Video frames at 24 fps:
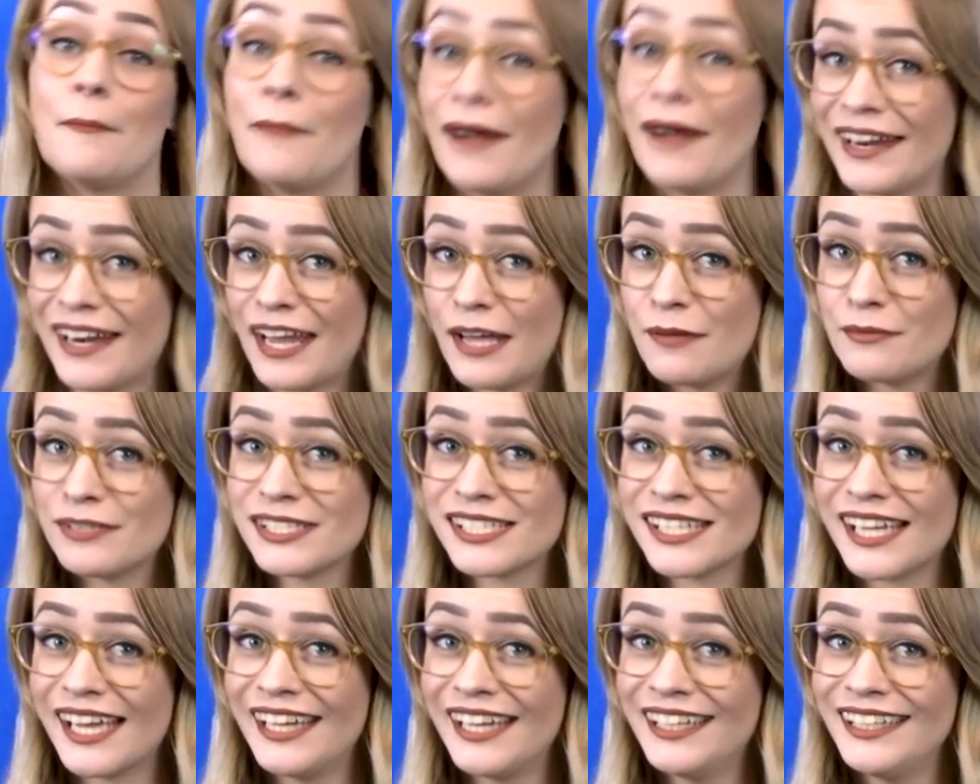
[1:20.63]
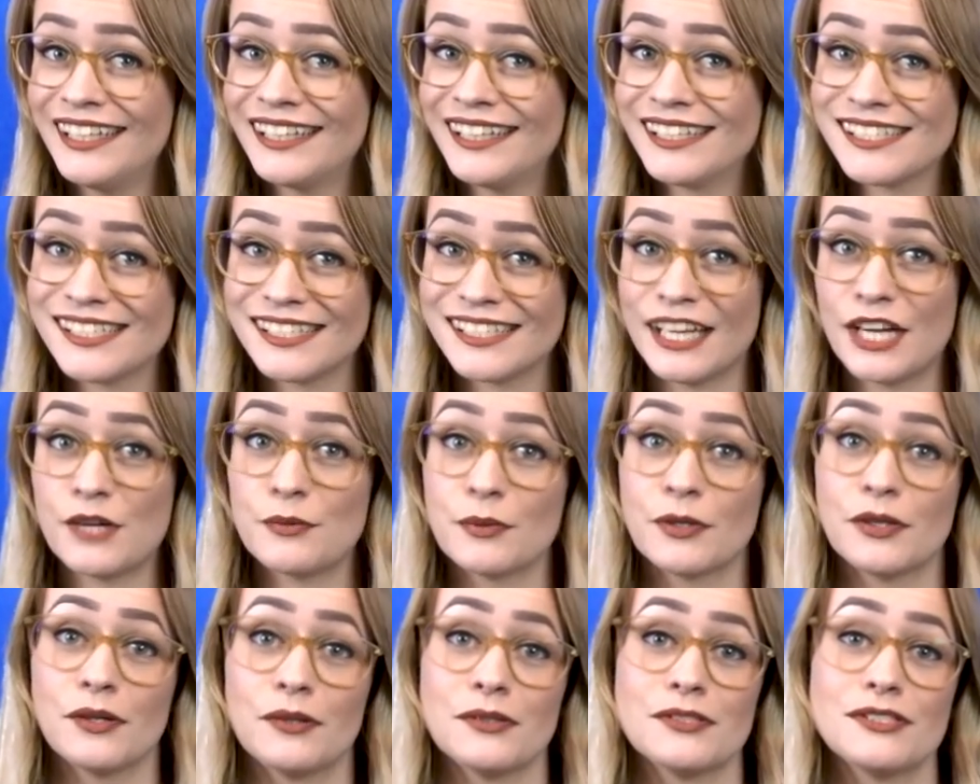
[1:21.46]
My name is Kayleigh and today
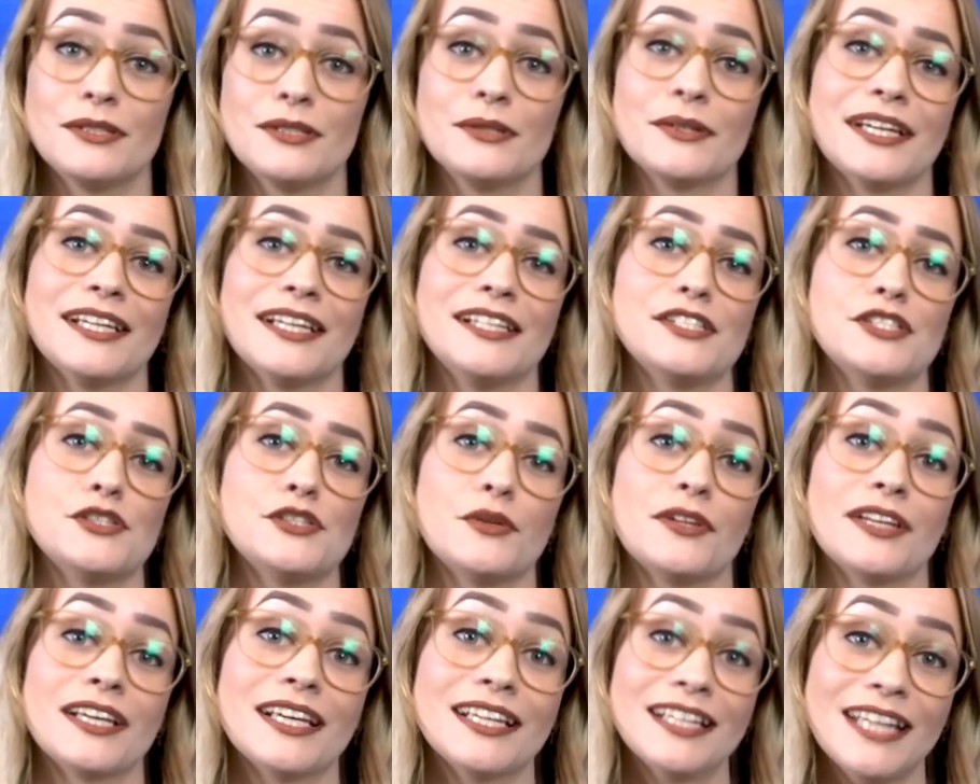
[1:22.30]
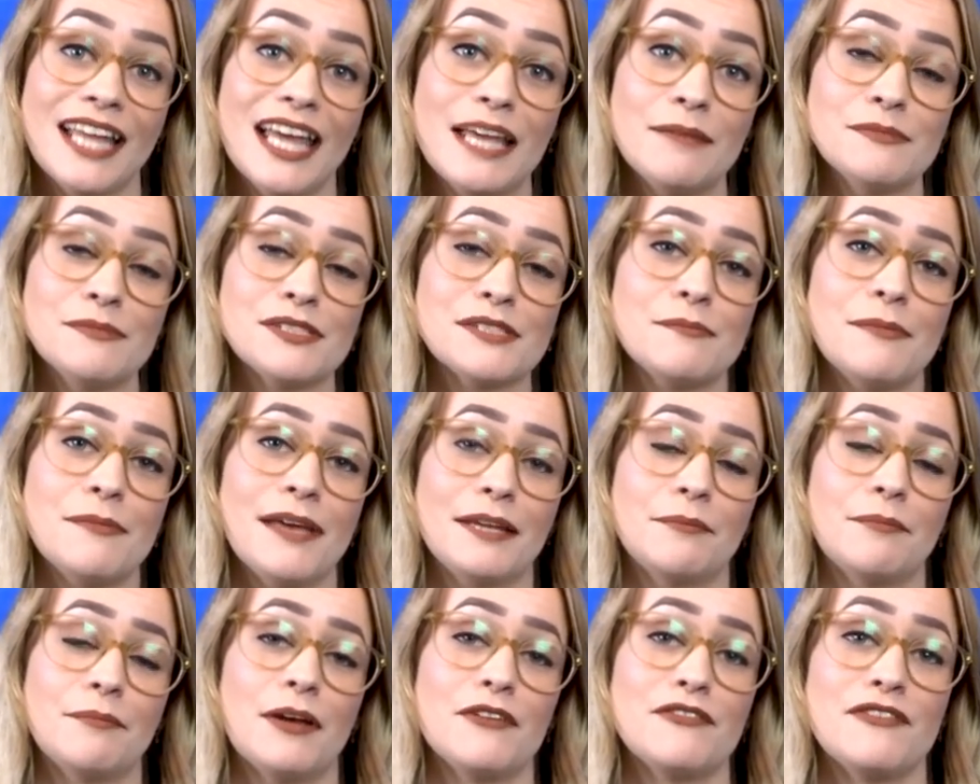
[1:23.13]
we're going to look into the claims
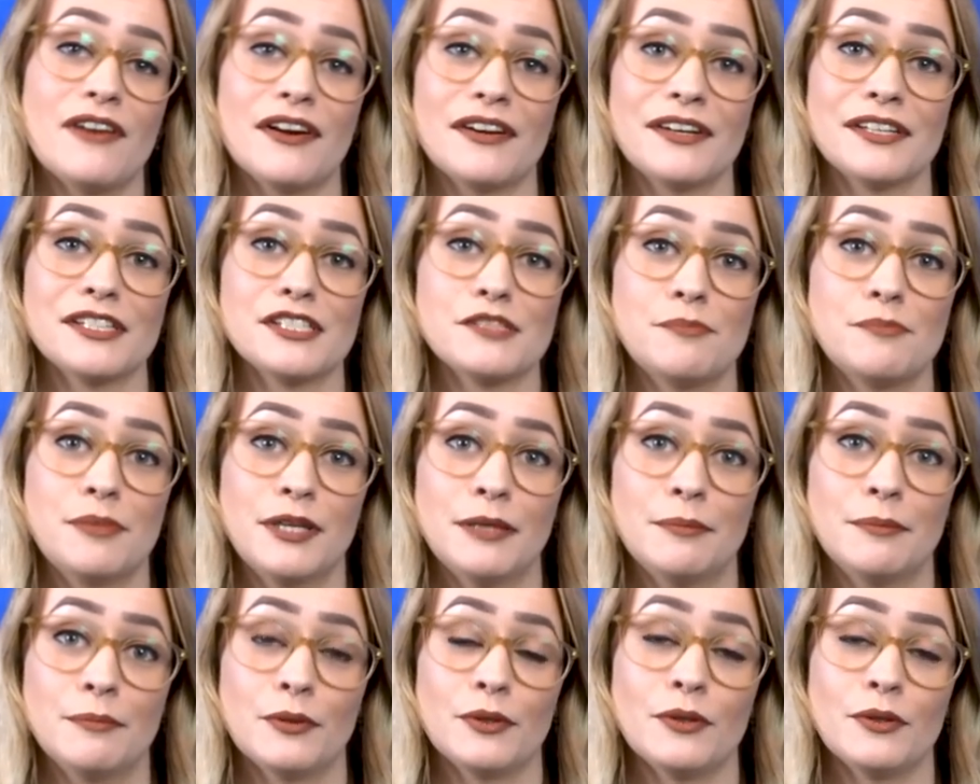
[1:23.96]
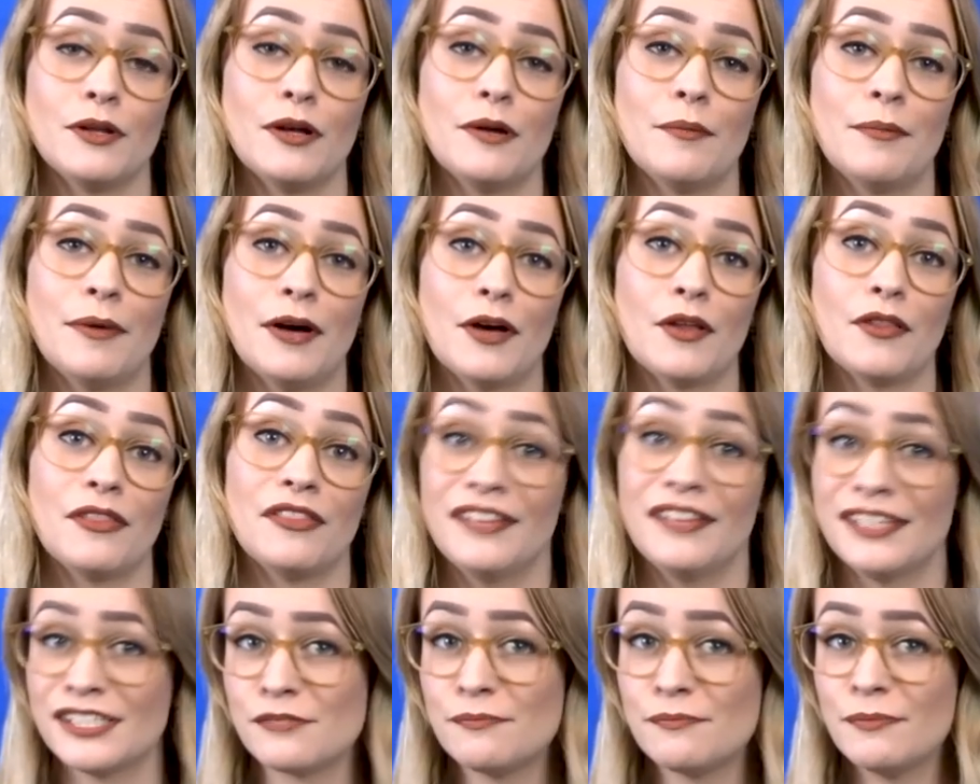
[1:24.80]
made by various people about
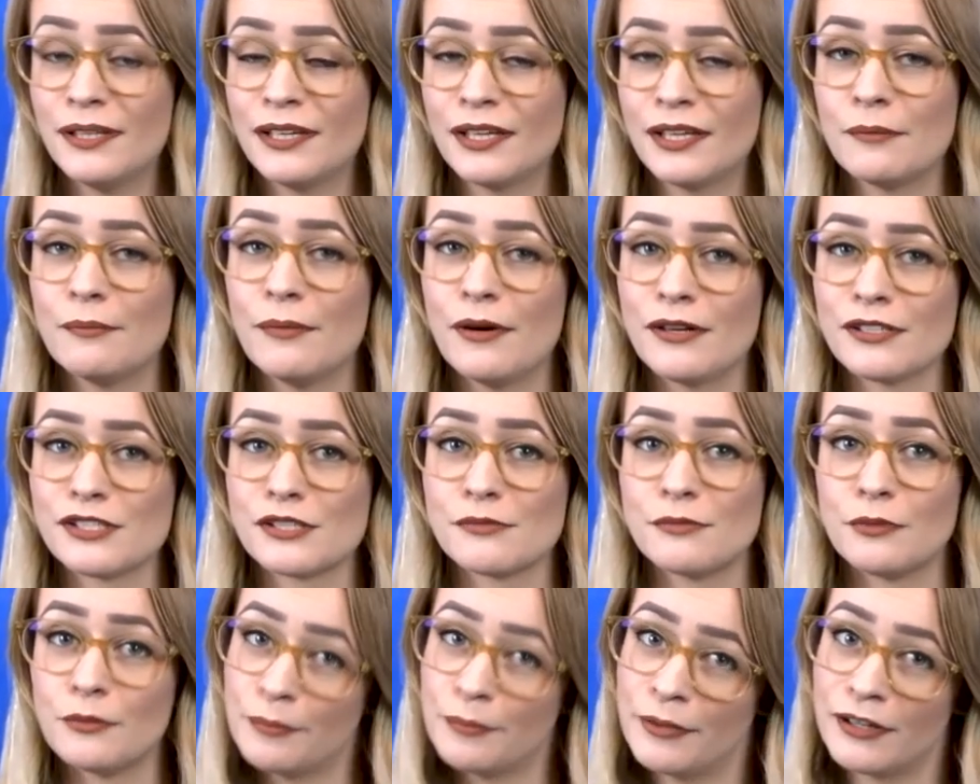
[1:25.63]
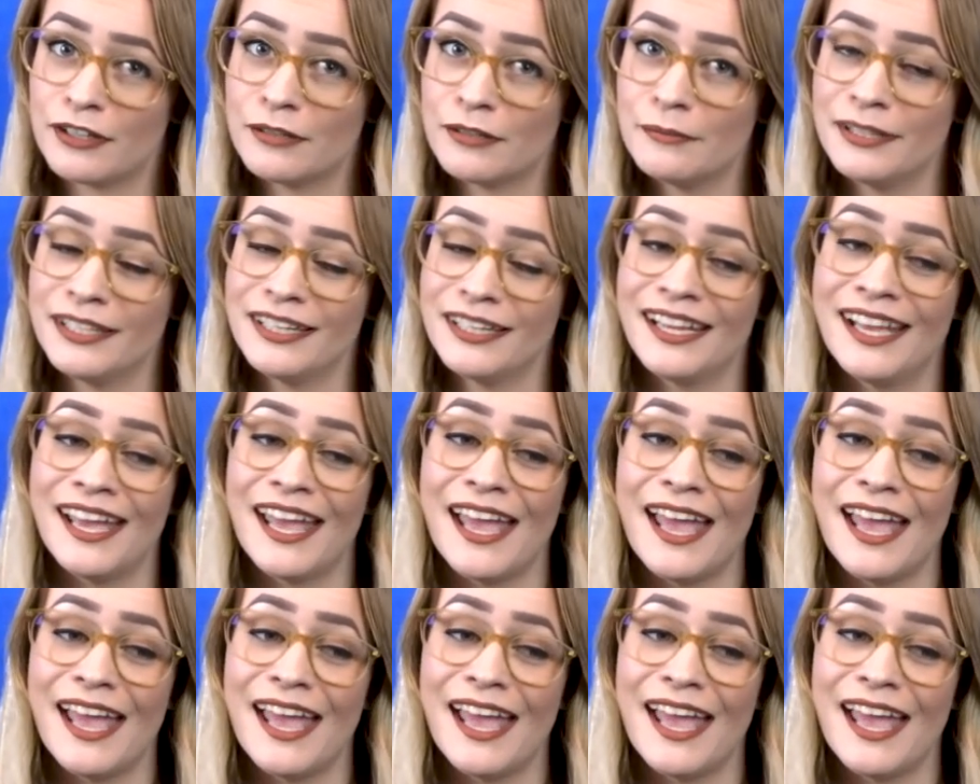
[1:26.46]
this being a possible pyramid